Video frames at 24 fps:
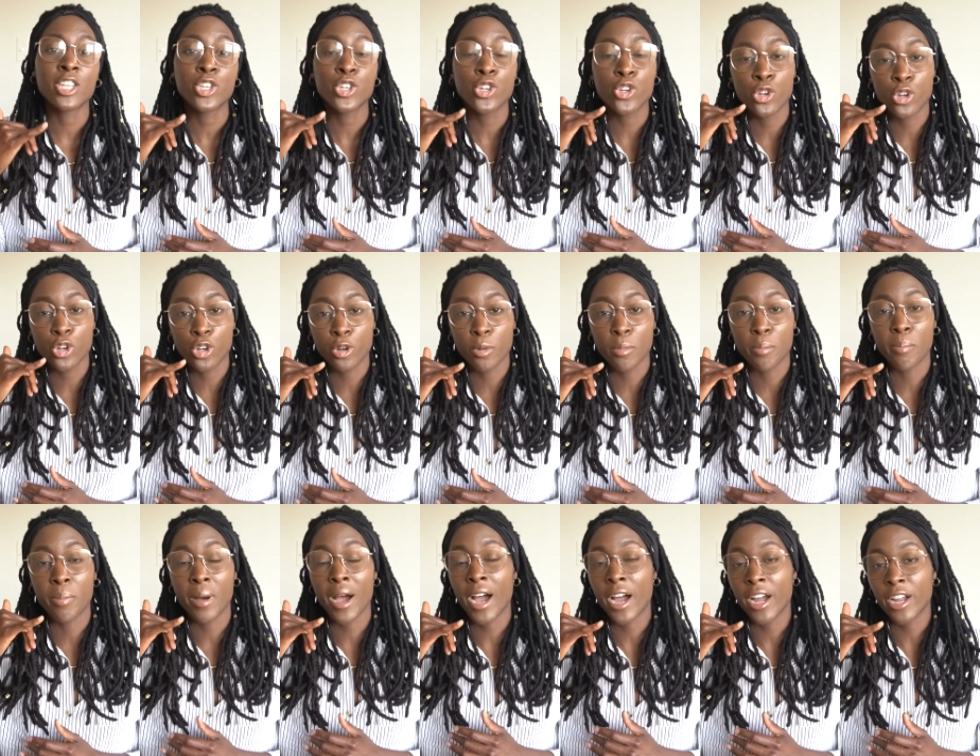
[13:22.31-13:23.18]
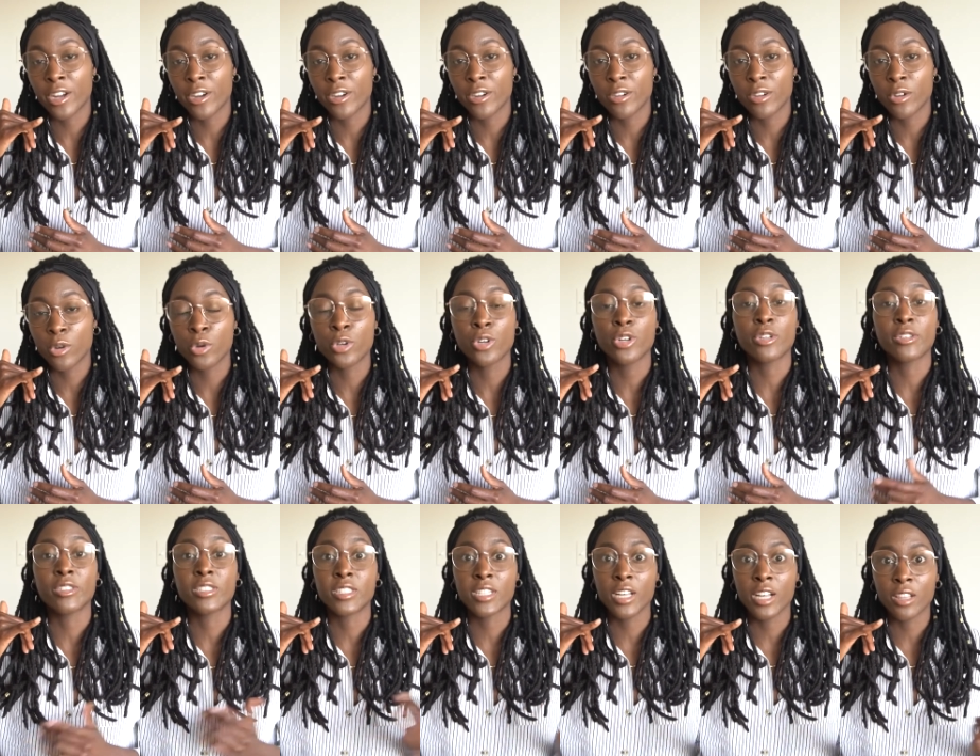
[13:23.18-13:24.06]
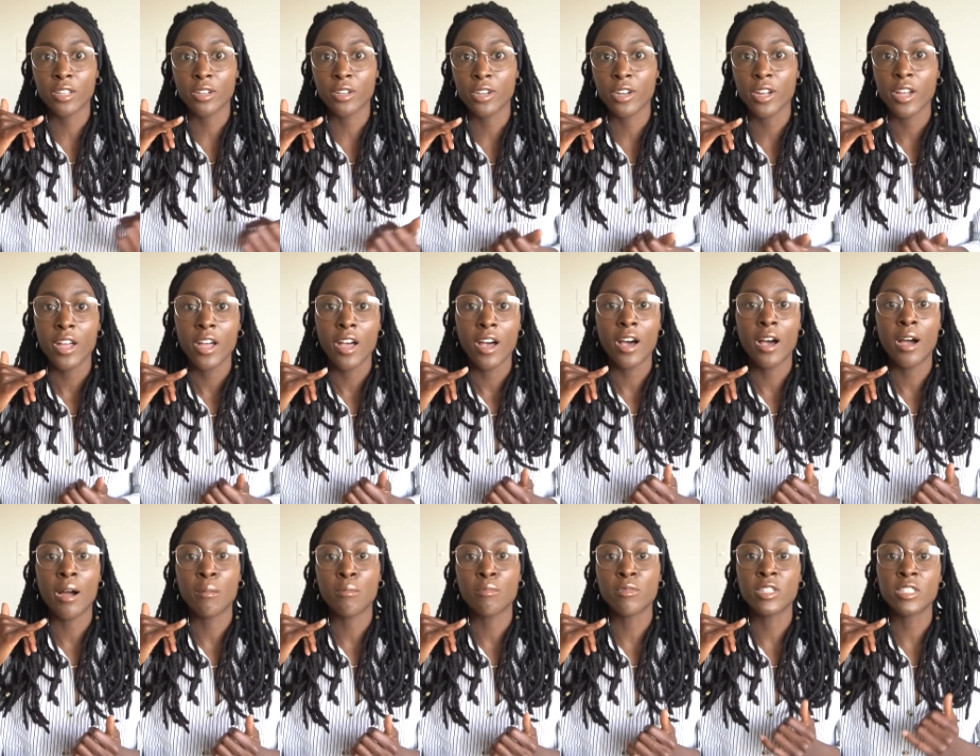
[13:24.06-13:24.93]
your buyer or your seller um,